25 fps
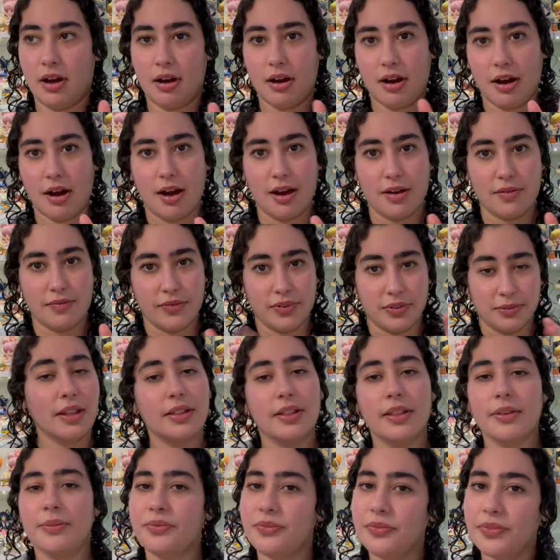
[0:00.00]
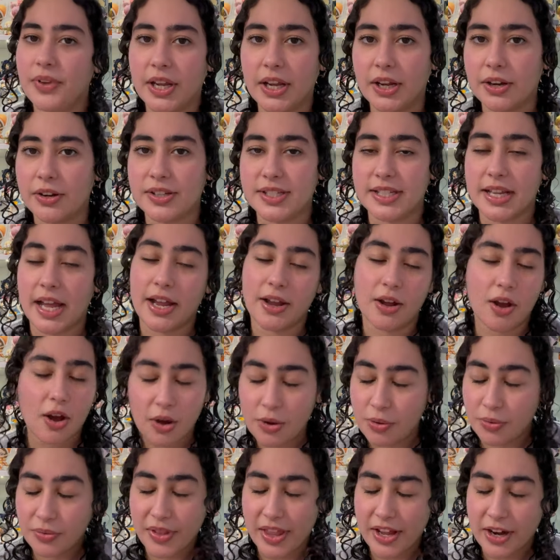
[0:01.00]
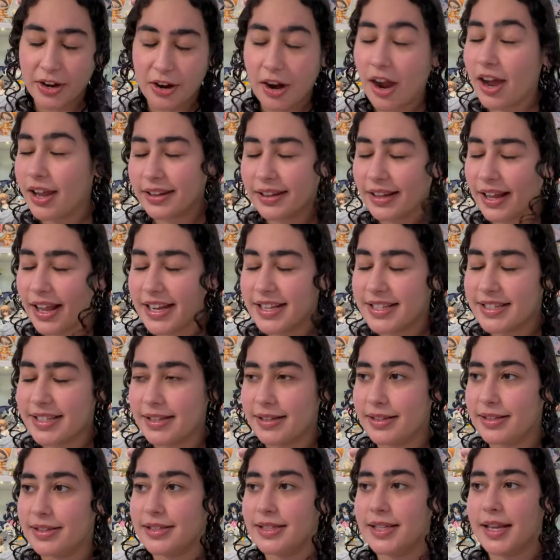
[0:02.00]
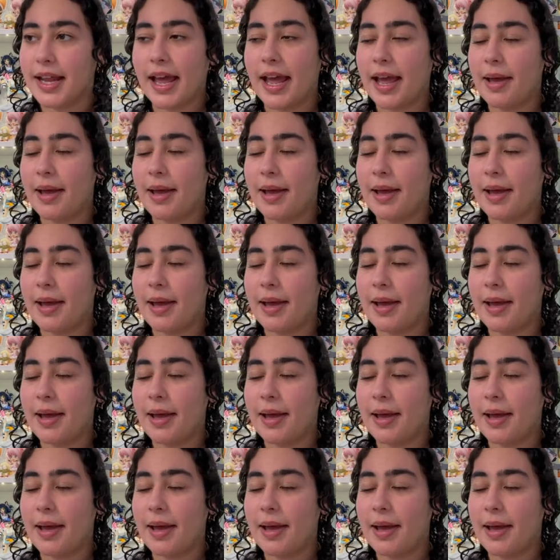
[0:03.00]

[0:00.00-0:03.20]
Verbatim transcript: of the figures I own that are unlicensed